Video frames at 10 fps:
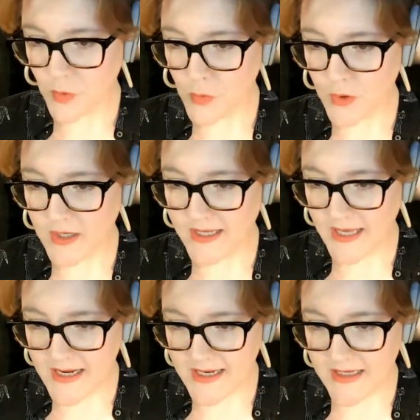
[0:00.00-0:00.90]
We're
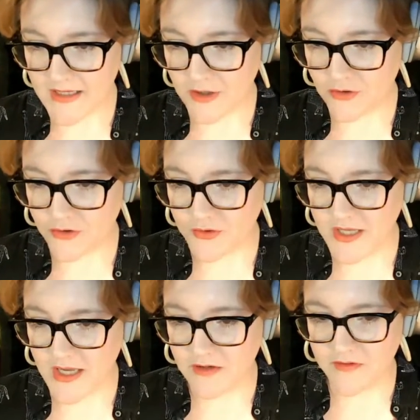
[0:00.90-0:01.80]
getting to
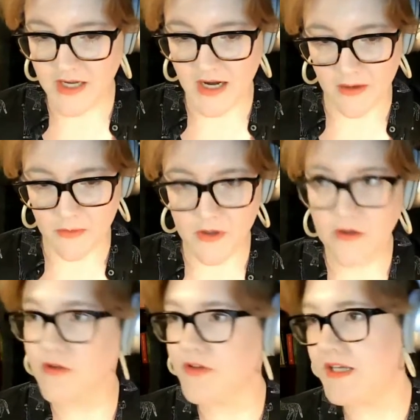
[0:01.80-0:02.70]
the end of the
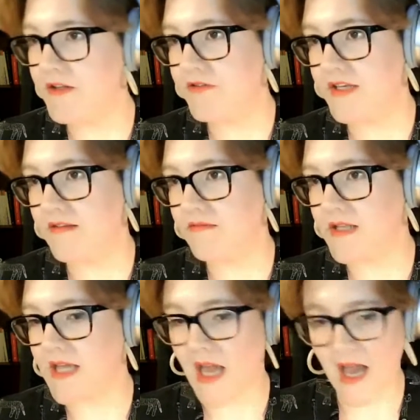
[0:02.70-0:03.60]
hour, or the end of the
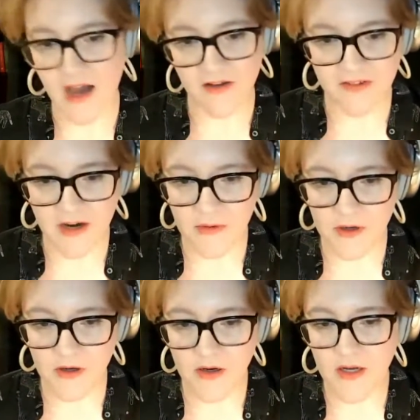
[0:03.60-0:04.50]
half
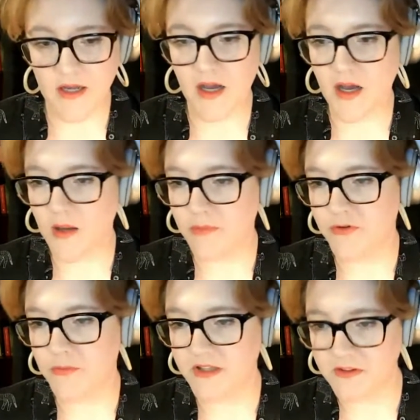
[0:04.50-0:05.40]
hour.
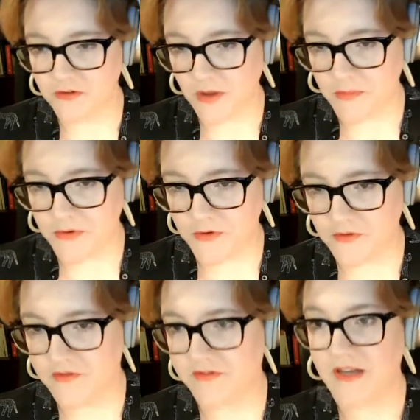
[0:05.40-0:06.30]
So please drop
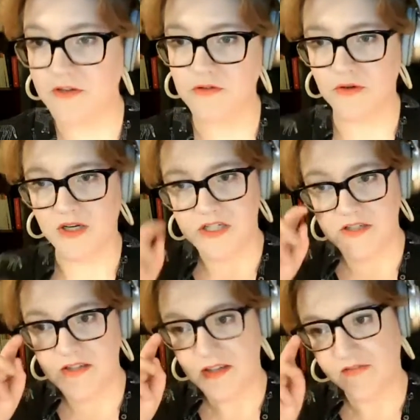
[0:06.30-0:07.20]
your final
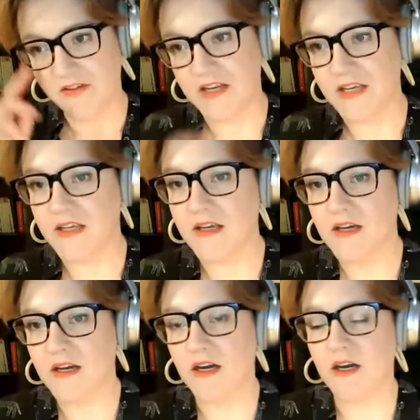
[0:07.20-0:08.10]
questions, if any.
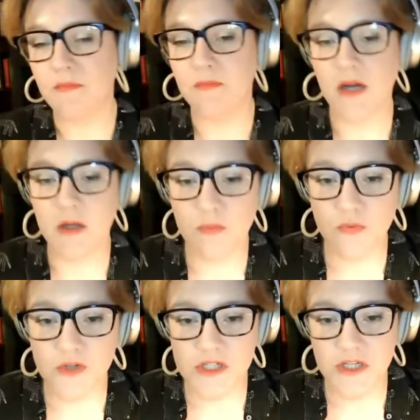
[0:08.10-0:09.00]
I
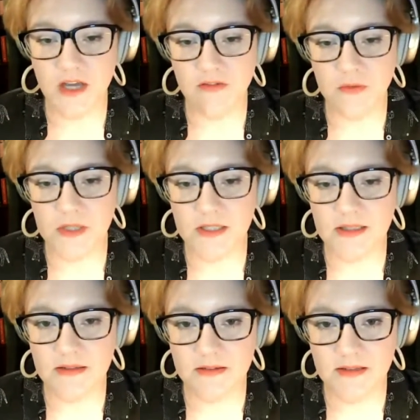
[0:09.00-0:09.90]
appreciate everyone
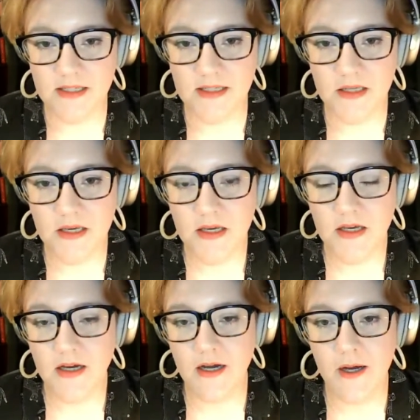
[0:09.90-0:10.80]
listening.
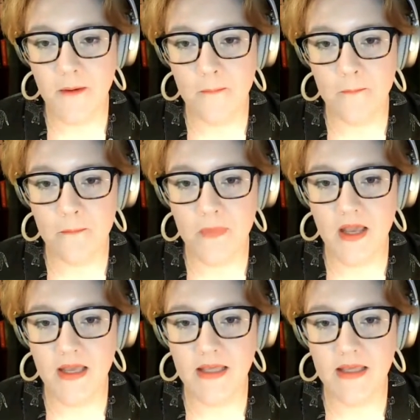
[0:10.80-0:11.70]

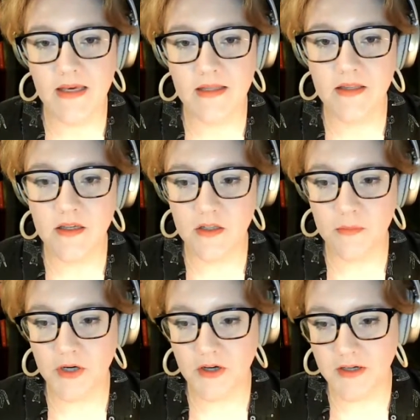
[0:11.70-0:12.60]
Again, the
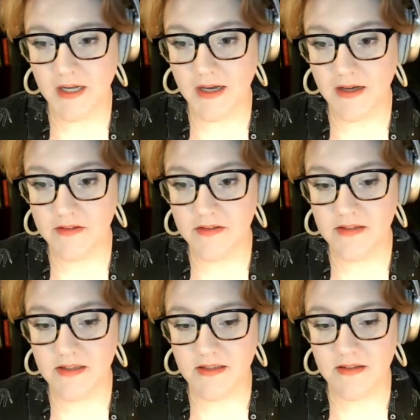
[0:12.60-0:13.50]
podcast
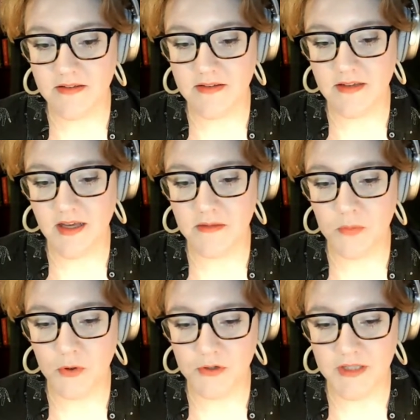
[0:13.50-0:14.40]
is at
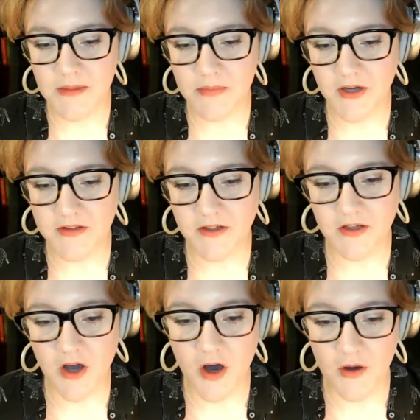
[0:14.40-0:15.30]

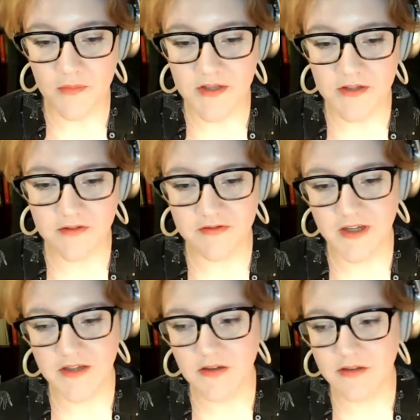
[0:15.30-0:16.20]
borderlinepod.com, and you'll
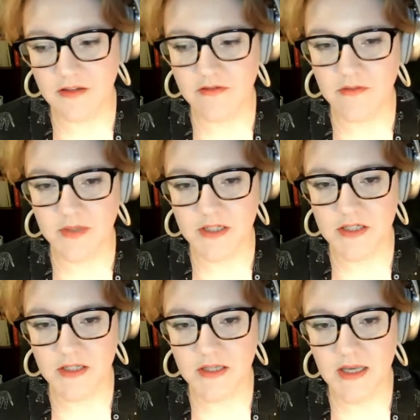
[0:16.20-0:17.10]
find all the
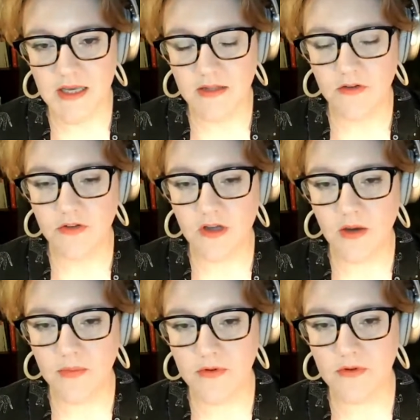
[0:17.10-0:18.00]
information. There's a
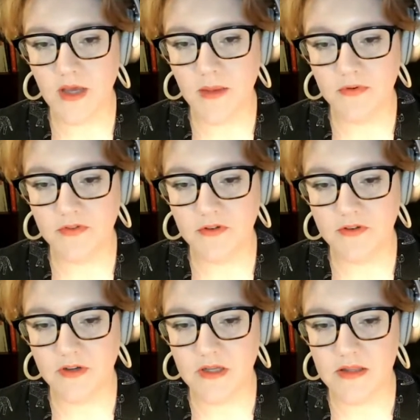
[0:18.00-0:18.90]
couple
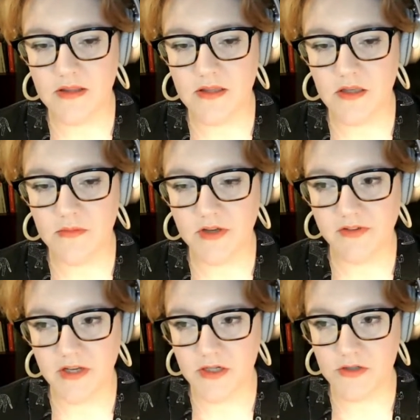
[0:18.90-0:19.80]
episodes that I think you might
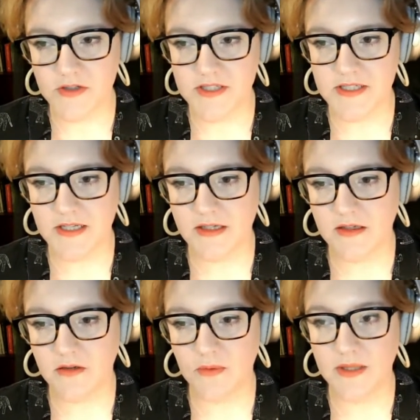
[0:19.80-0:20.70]
find
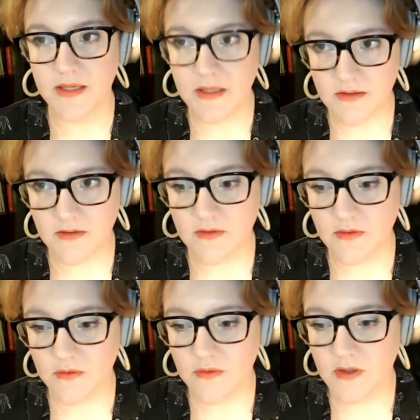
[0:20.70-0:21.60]
interesting related
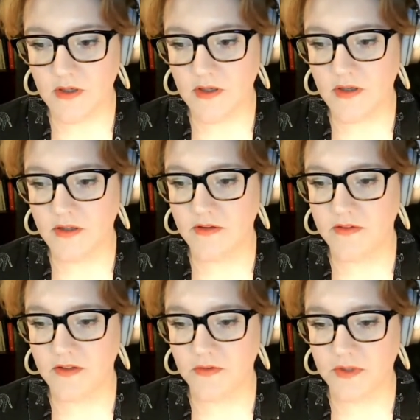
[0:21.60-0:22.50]
to these
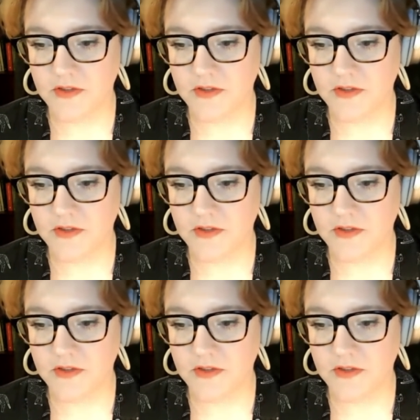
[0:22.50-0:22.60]
things we